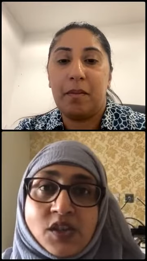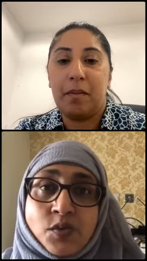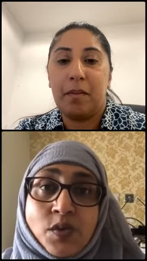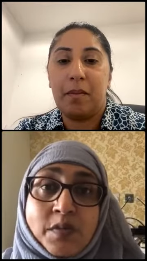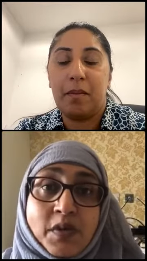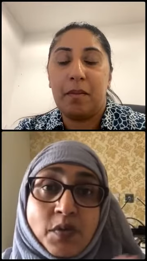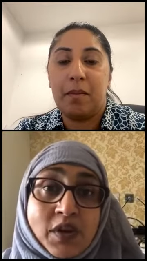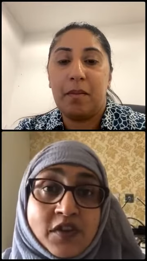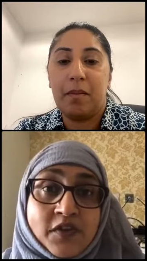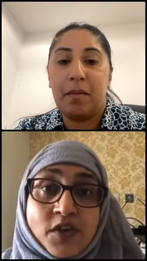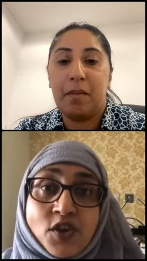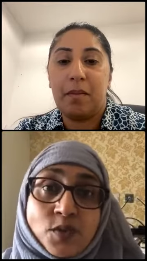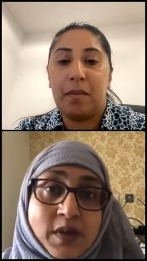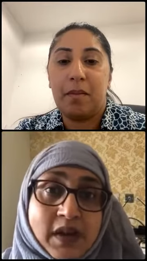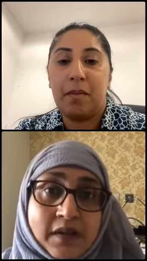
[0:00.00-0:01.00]
Speaker 1: as women, we're
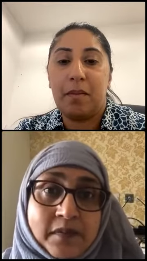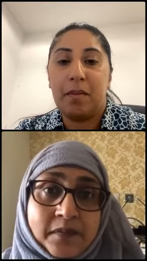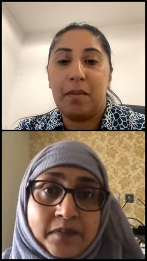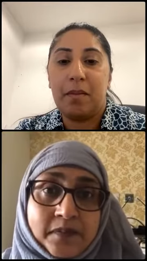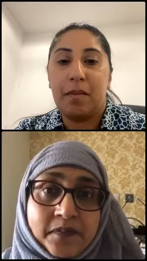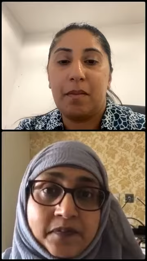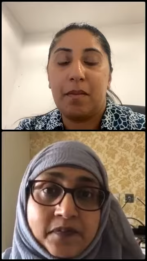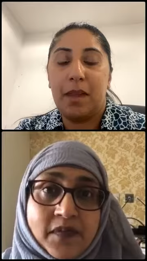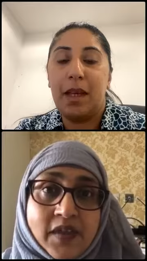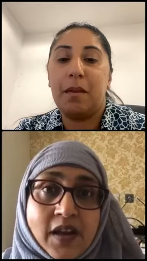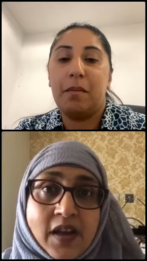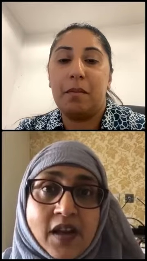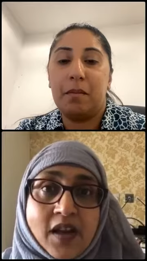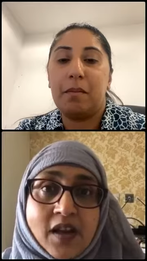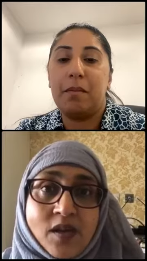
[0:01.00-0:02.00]
different to men. Yes.
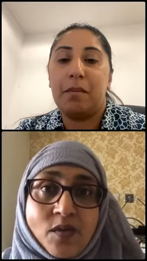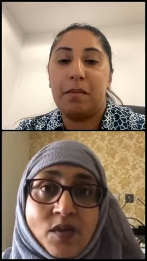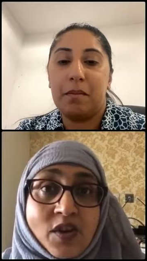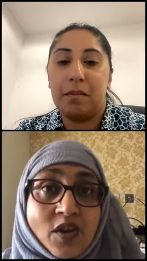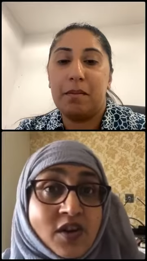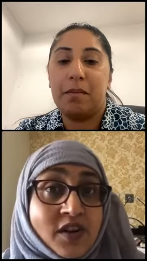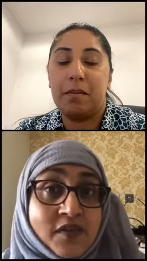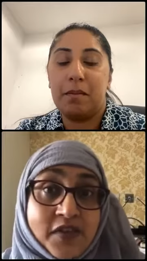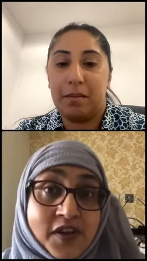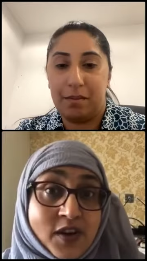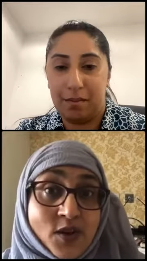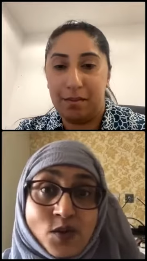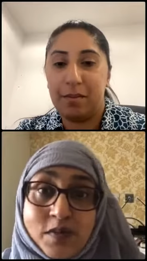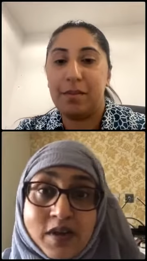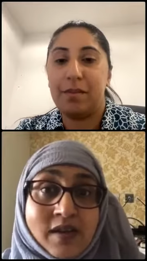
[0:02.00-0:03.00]
We are not
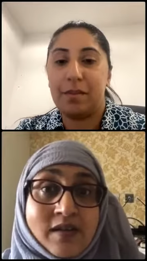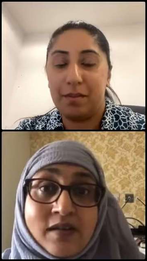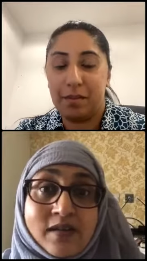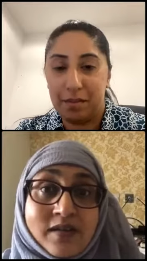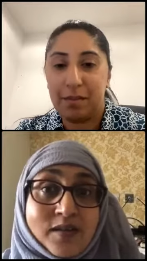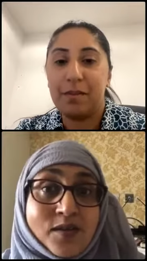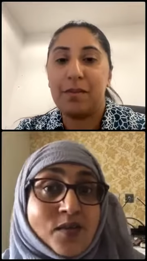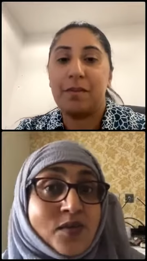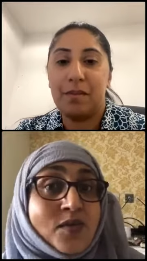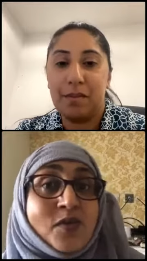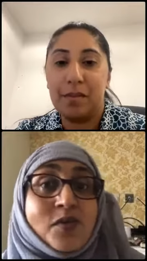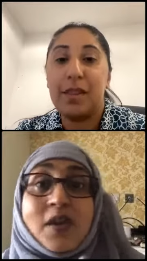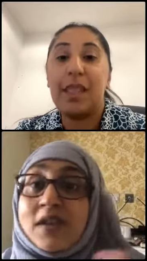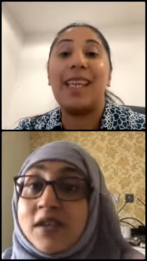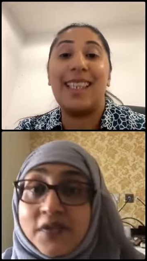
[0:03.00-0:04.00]
inferior to men.
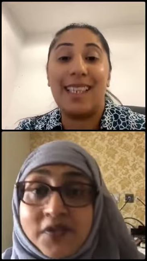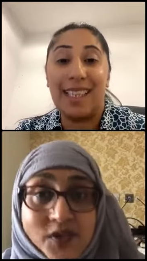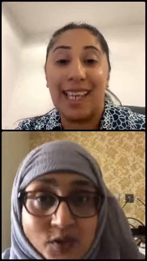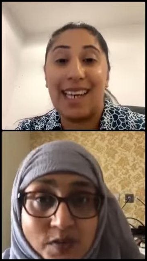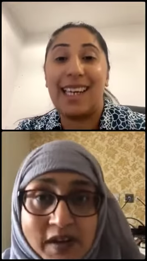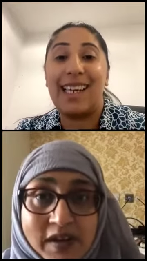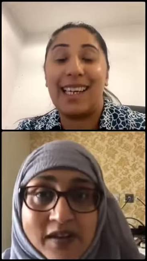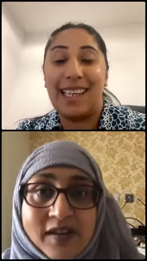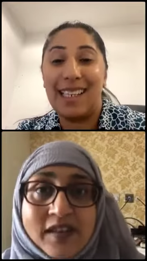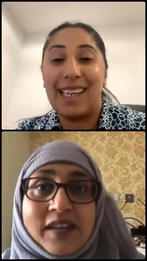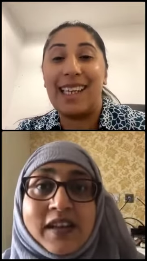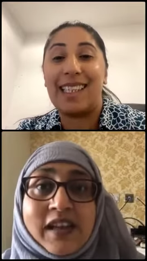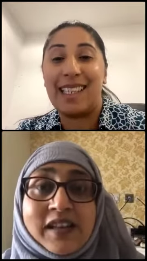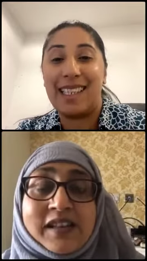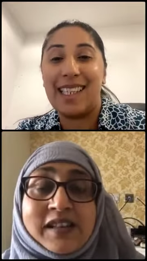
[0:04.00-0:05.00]
We are different exactly, to
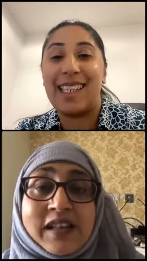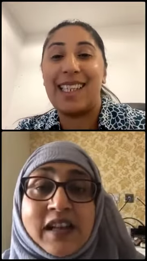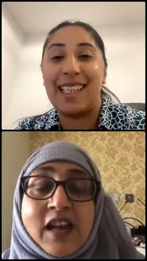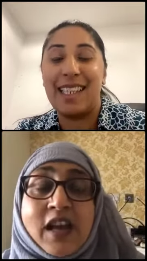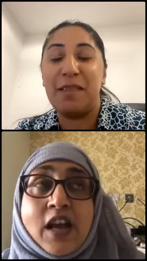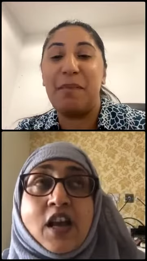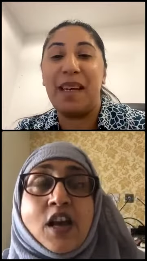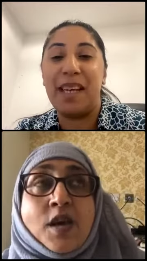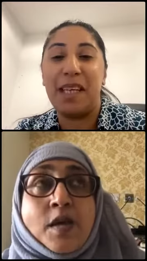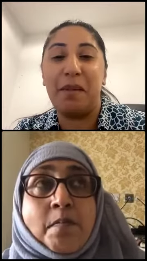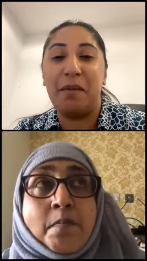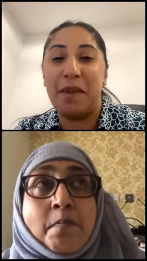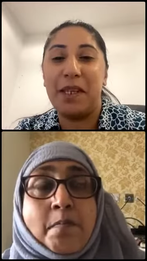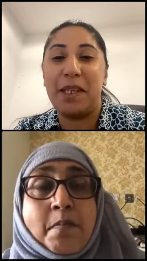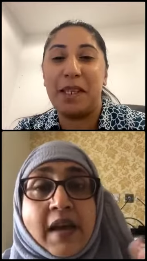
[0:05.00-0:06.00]
men. yes?
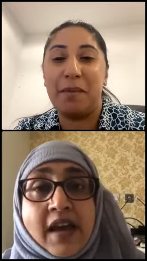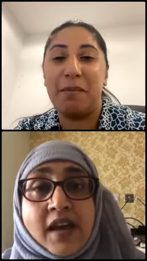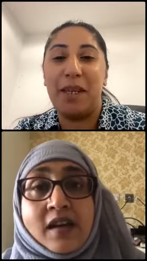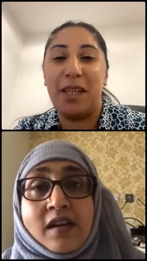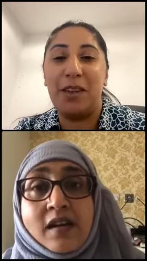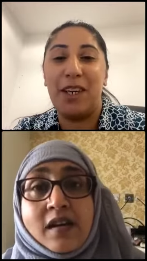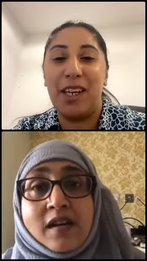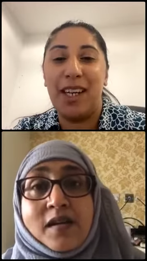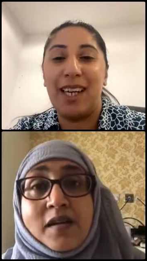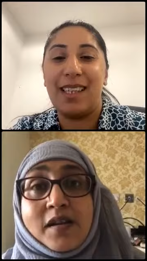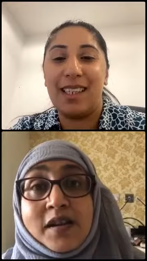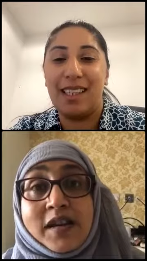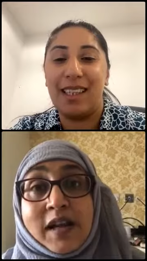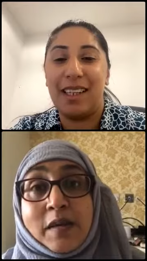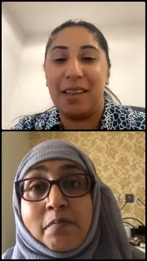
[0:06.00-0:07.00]
Speaker 2: Men,
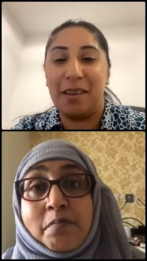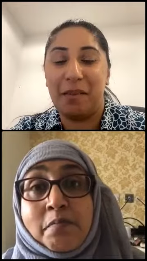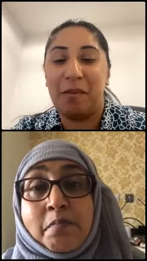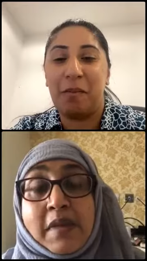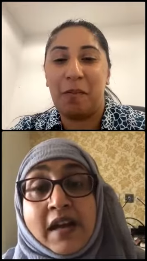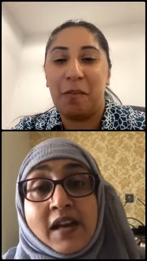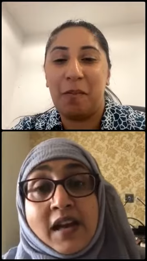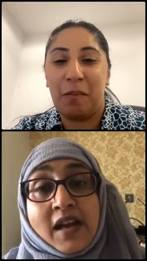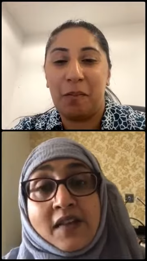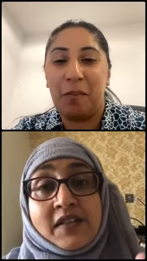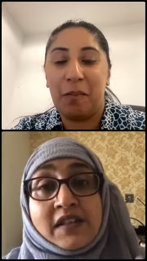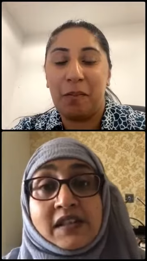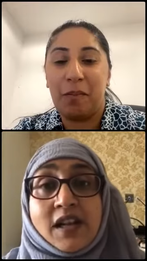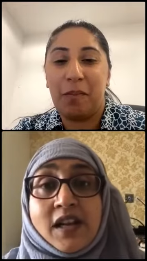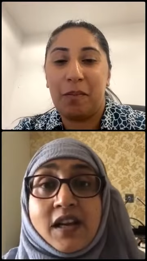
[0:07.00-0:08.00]
Speaker 1: yeah, men
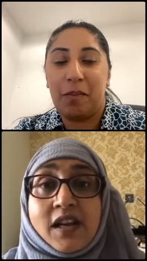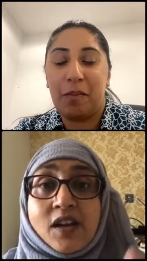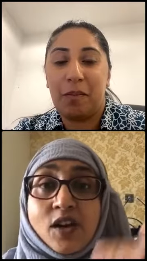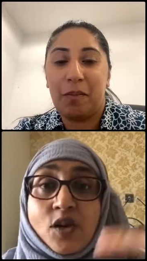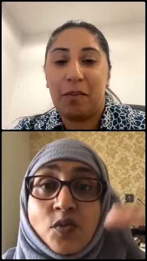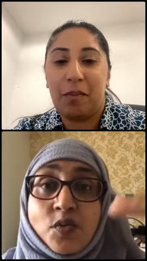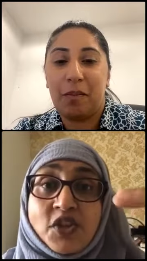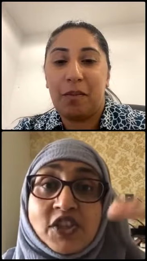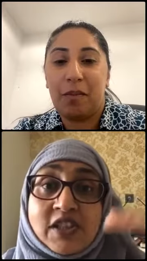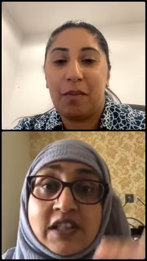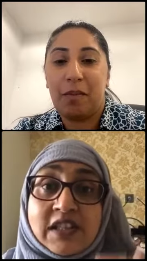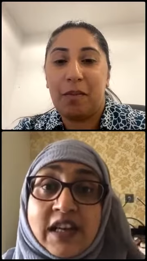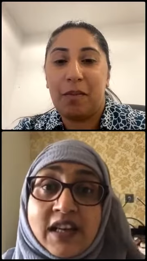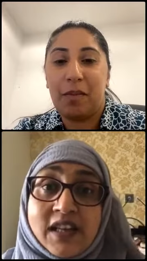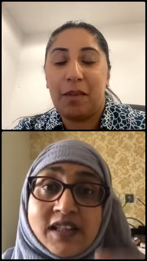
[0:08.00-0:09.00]
have a cycle which
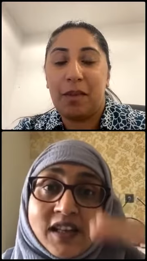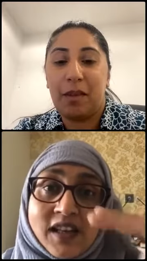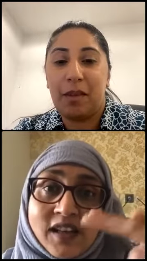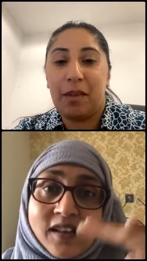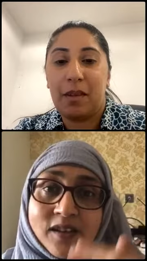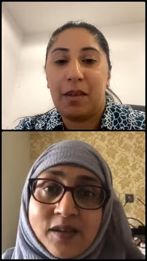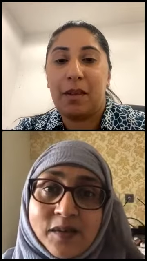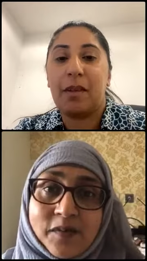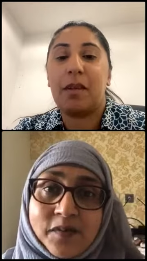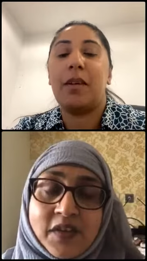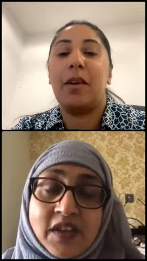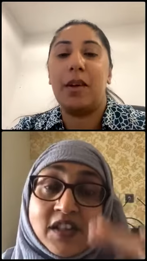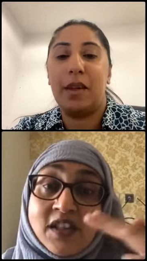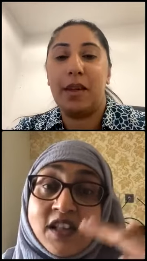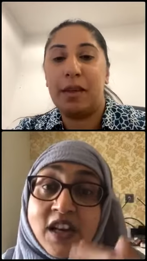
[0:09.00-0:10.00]
is a daily cycle.
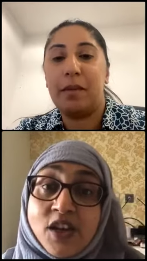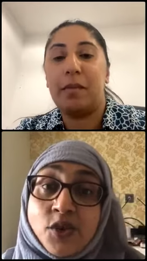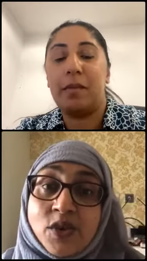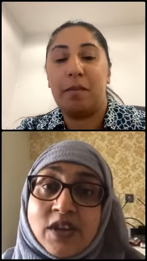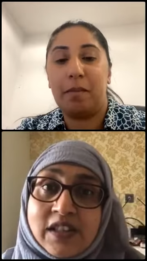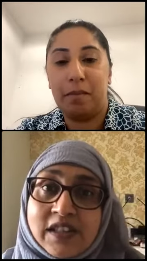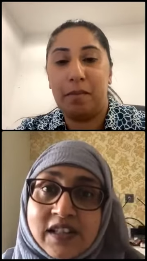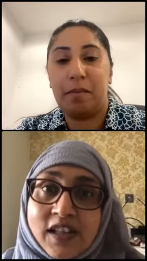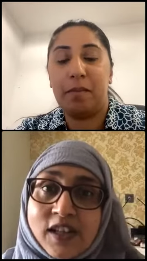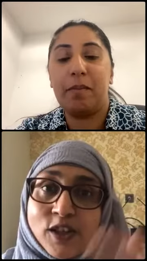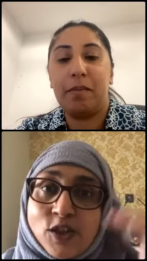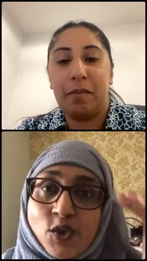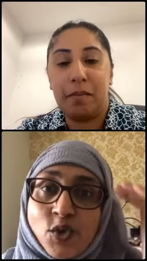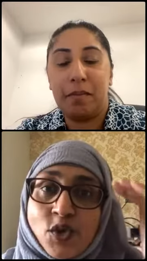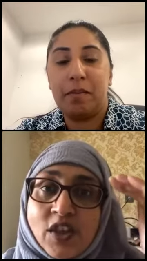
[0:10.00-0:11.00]
It's a diurnal
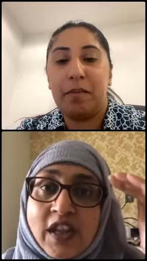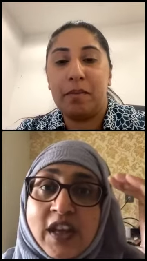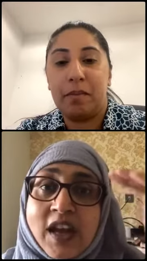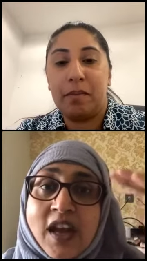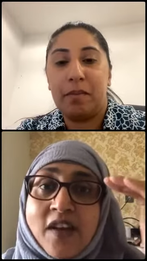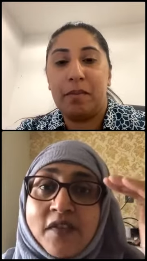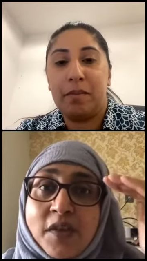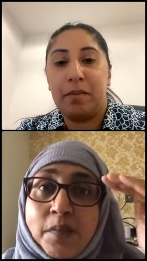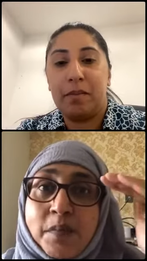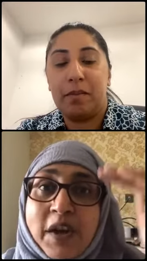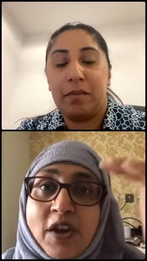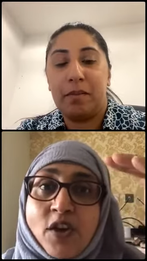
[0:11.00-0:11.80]
cycle. So they have the